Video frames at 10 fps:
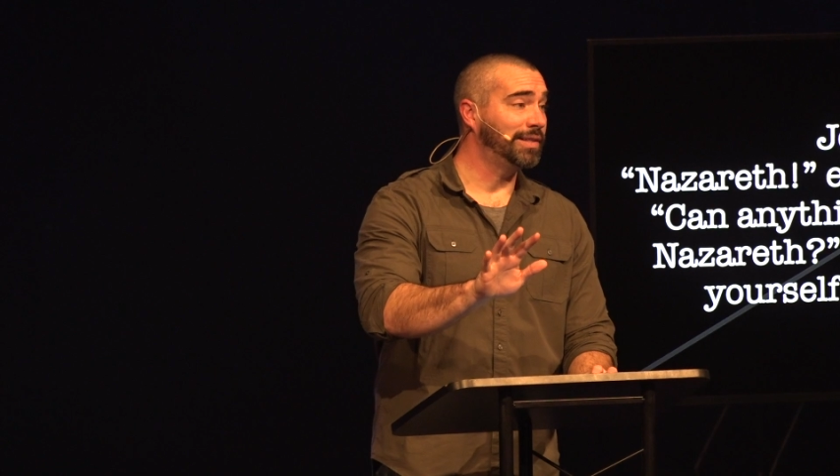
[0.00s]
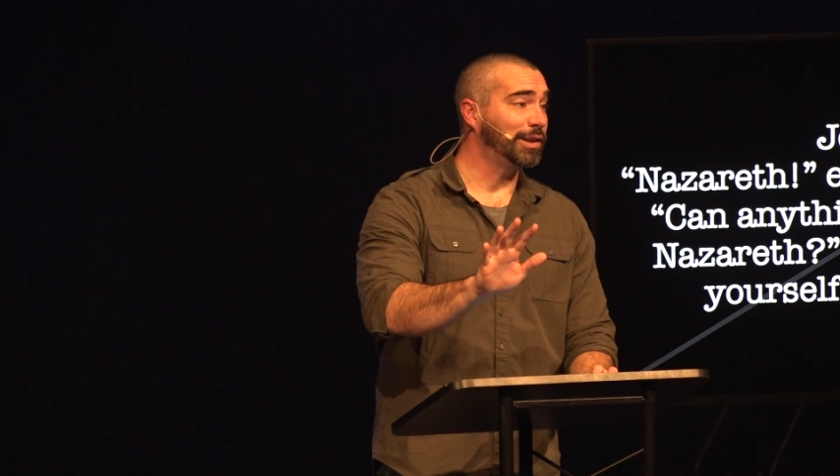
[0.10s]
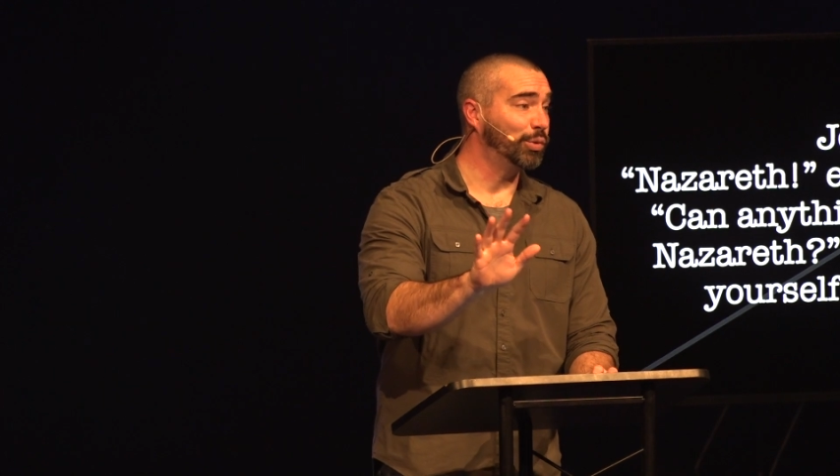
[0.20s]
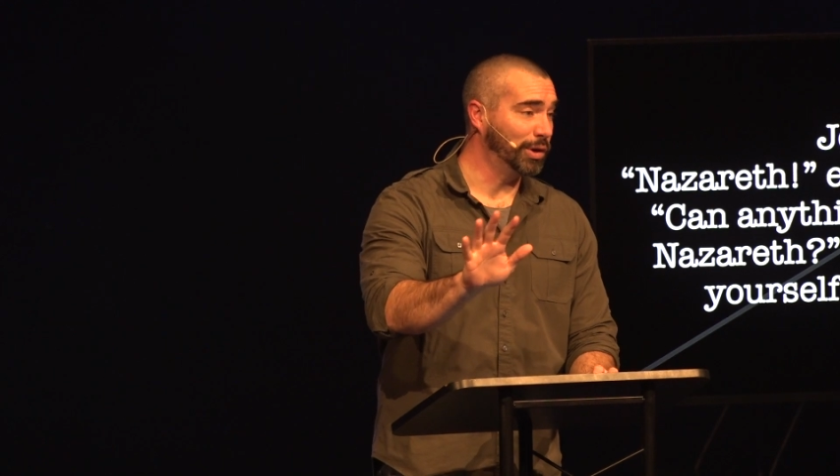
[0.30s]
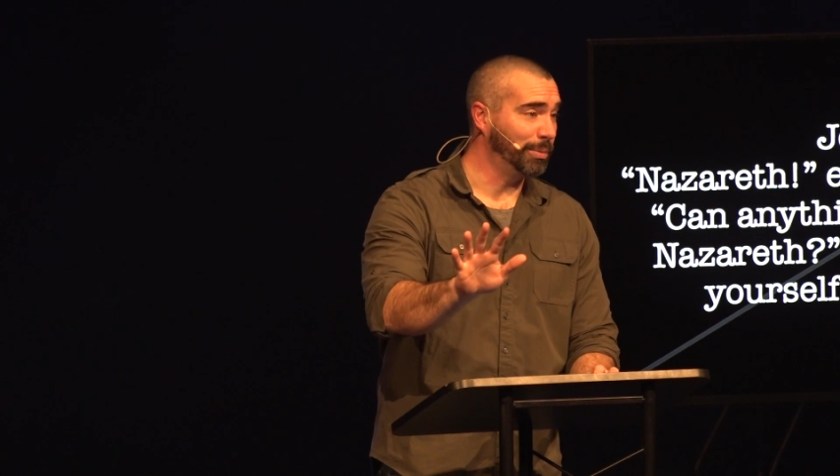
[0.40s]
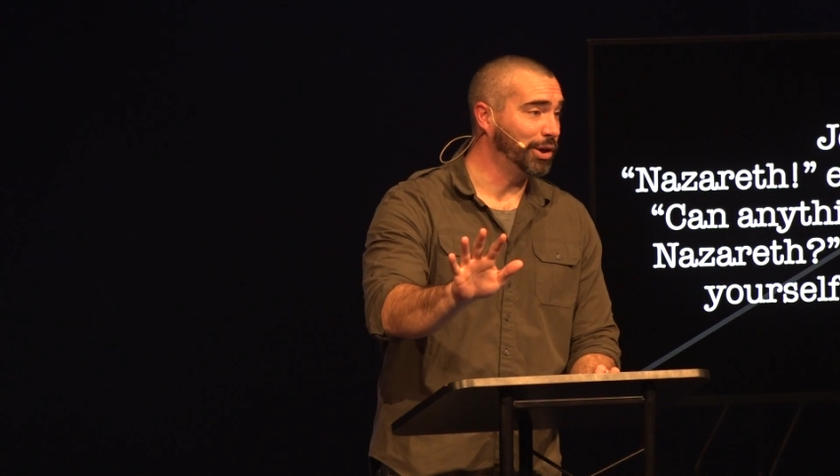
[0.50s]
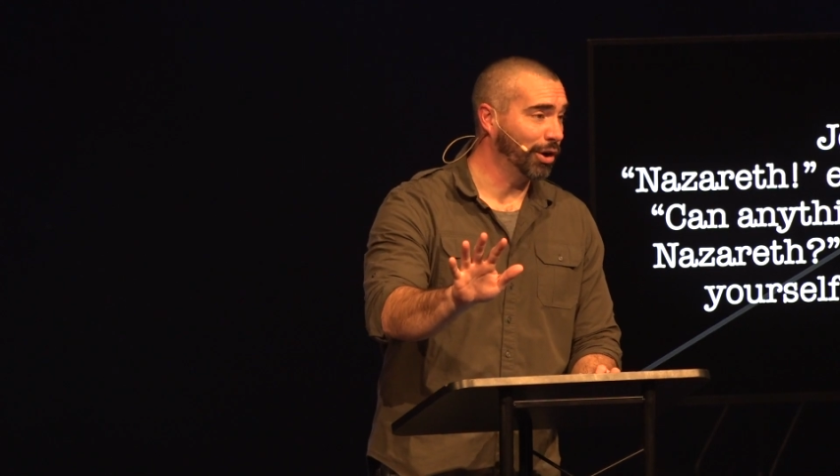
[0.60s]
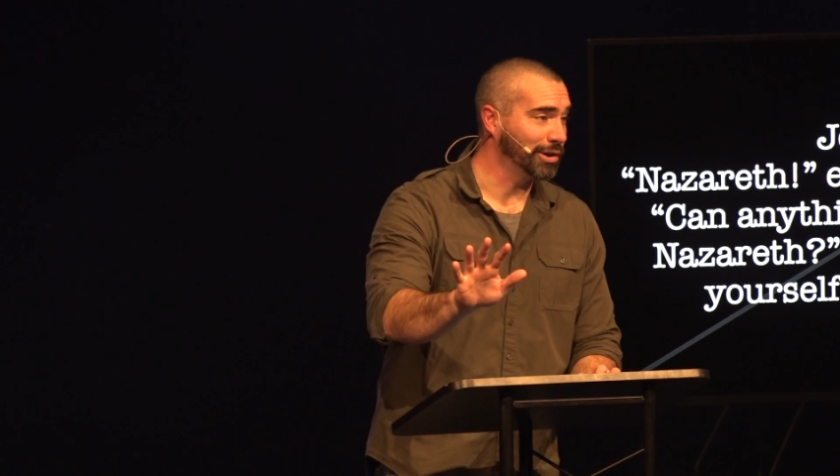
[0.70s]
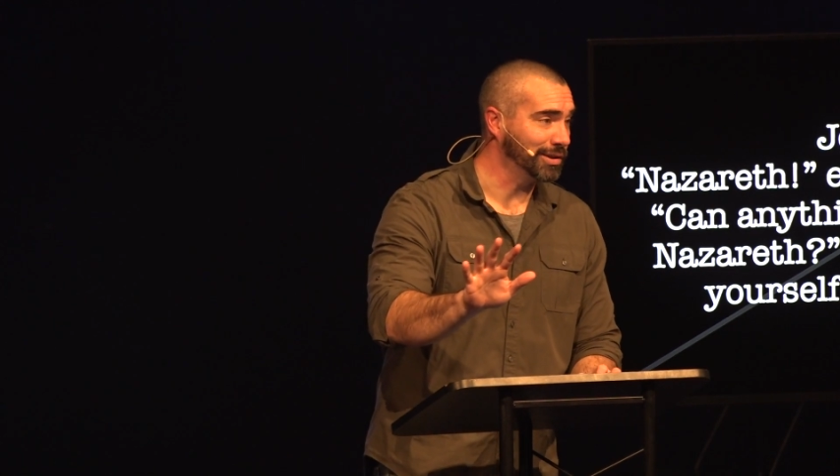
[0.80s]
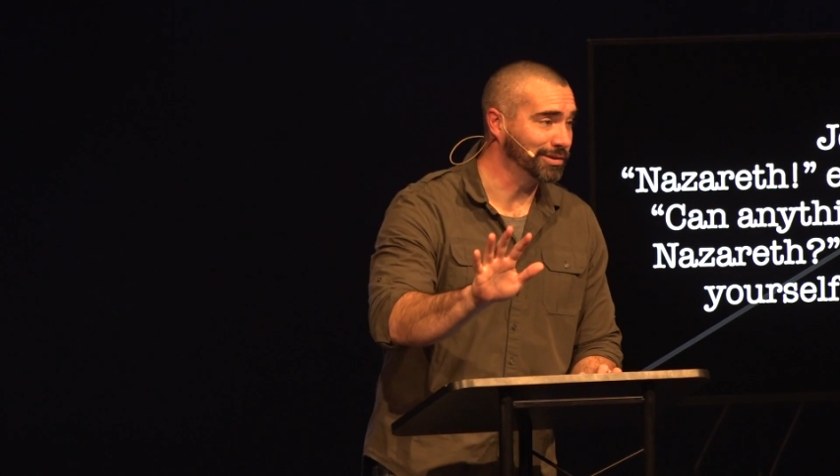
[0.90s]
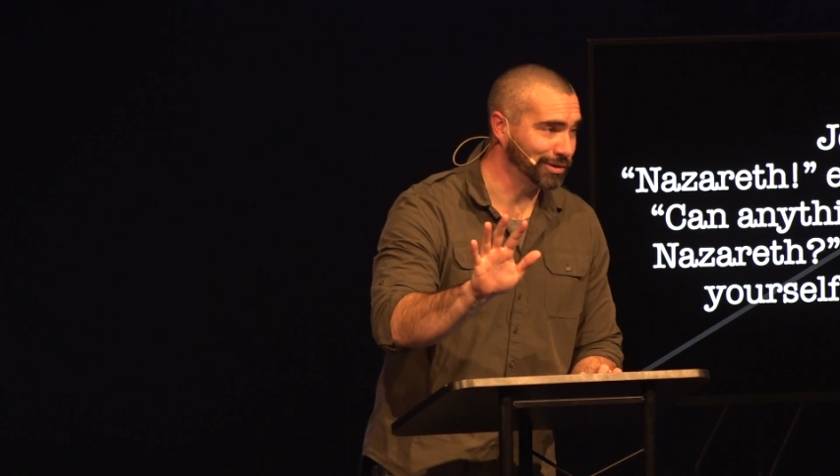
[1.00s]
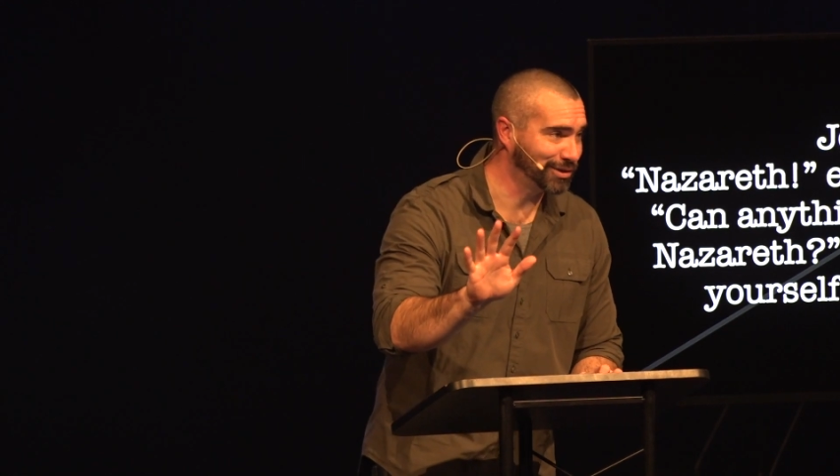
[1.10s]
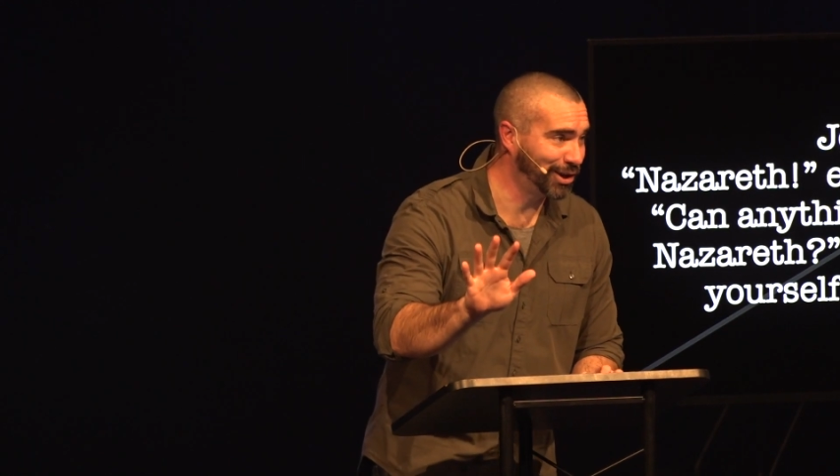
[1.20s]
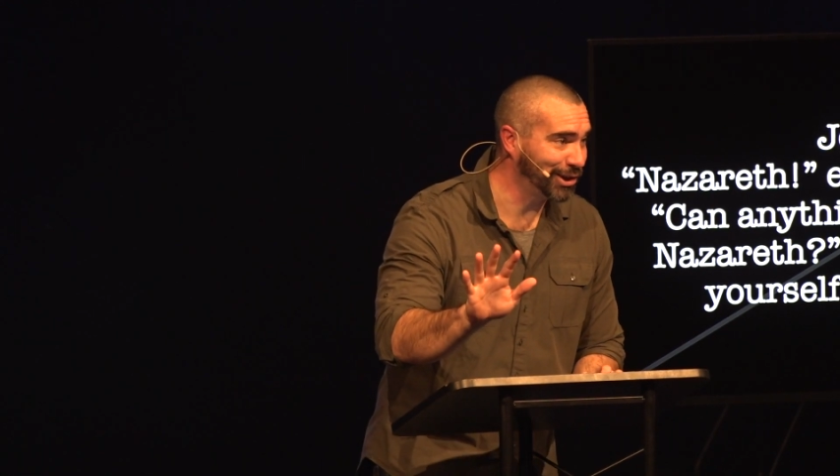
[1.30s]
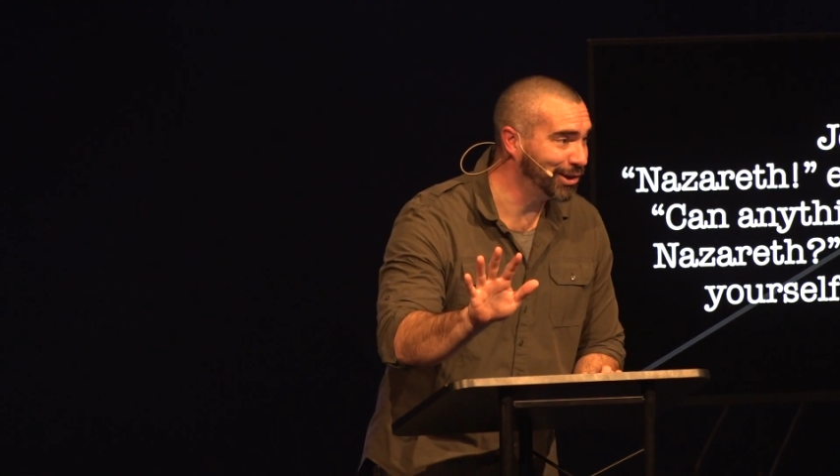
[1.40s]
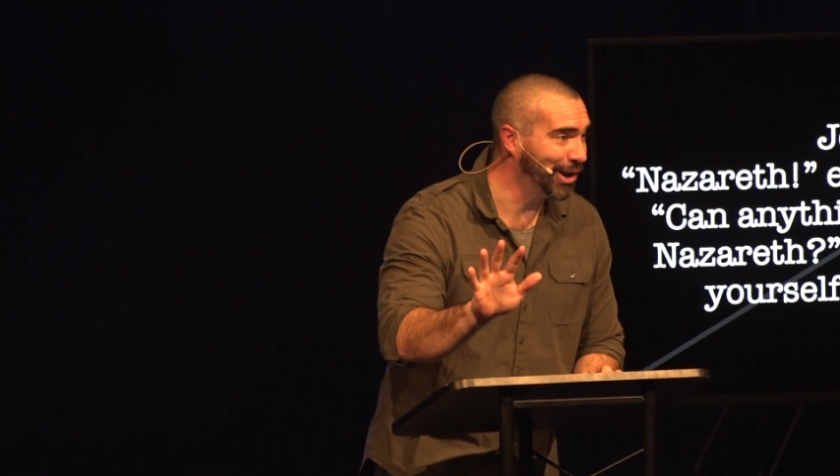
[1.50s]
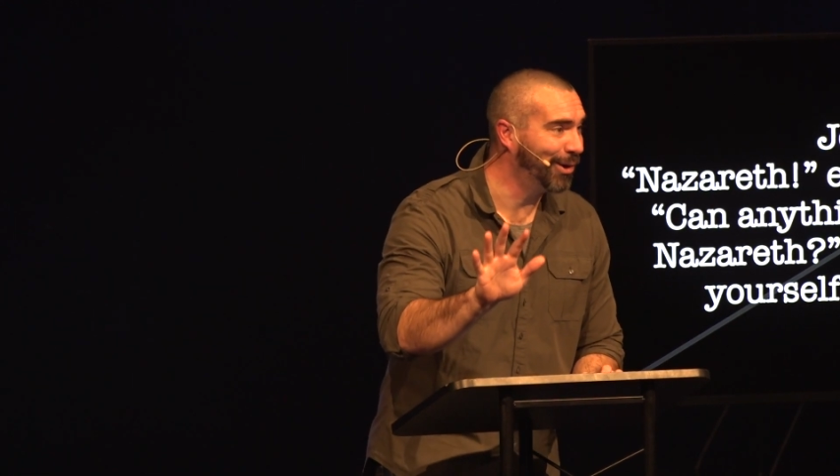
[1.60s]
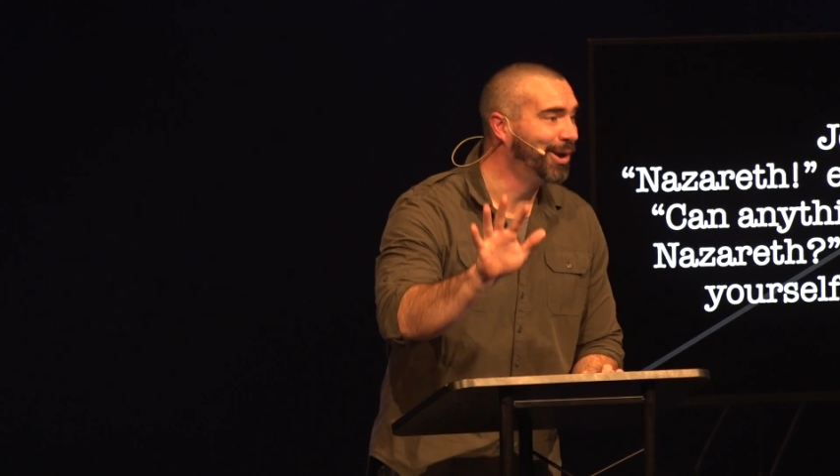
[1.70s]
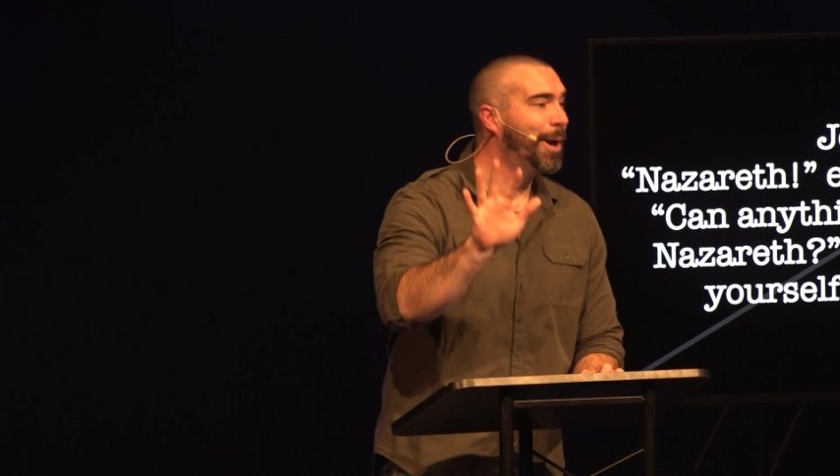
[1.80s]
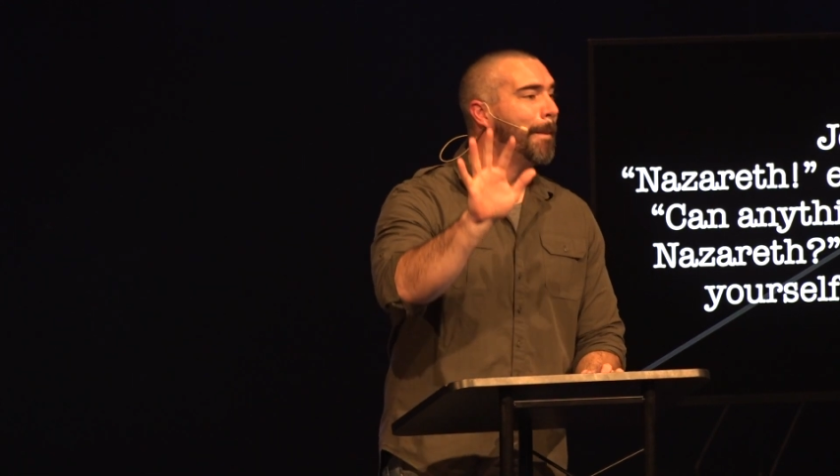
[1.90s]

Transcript: that you will be hard on us, just so you know.